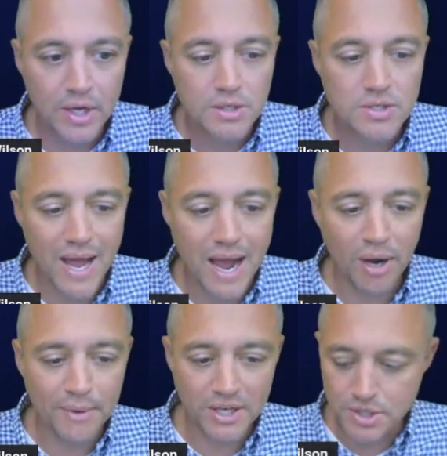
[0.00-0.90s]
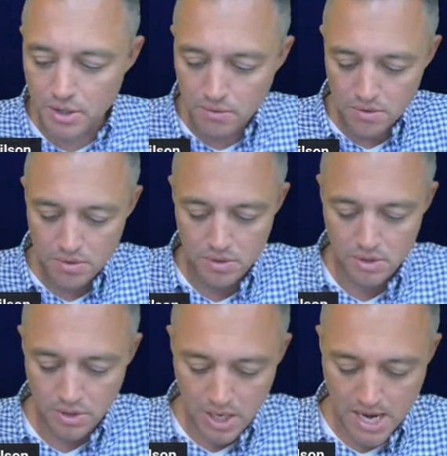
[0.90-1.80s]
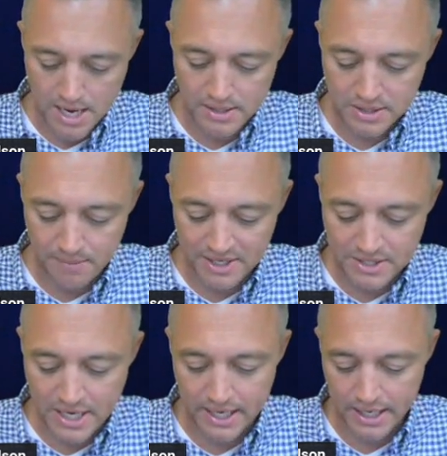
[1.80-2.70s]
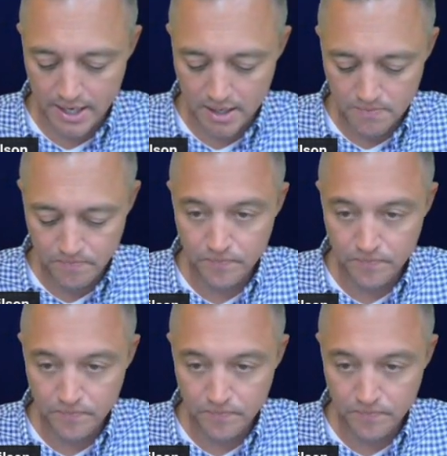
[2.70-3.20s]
So now what I'm going to do is, give me a second here.